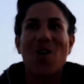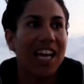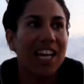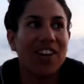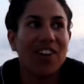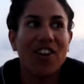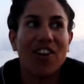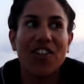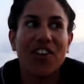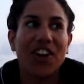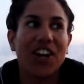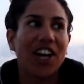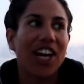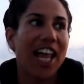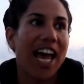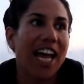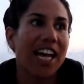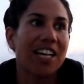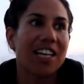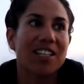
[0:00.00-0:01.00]
and other
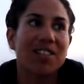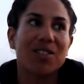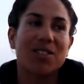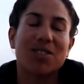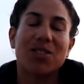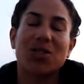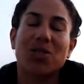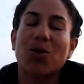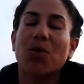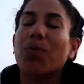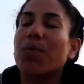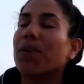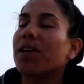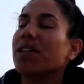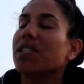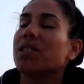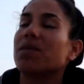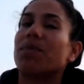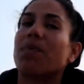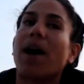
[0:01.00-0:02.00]
like super
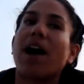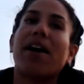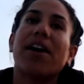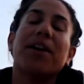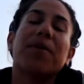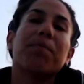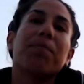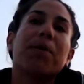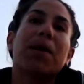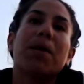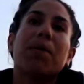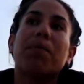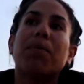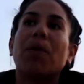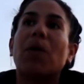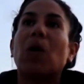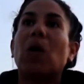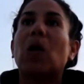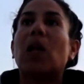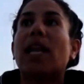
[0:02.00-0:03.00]
inspiring
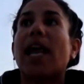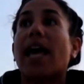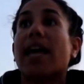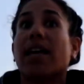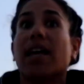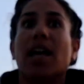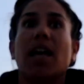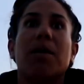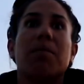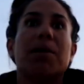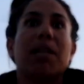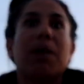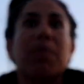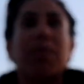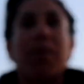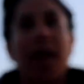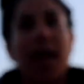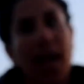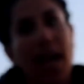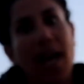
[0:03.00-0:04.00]
people like Emily
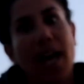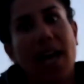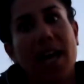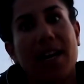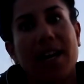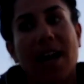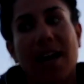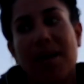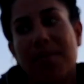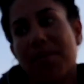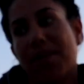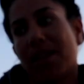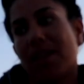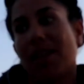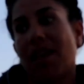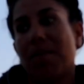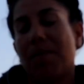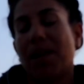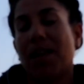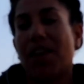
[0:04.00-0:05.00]
Penn. I met
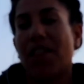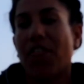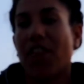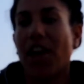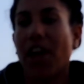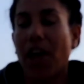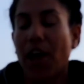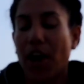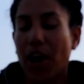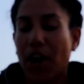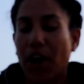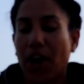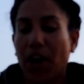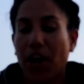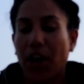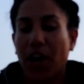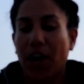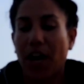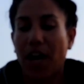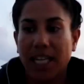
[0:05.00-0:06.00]
Emily
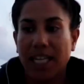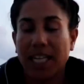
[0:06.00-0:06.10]
there.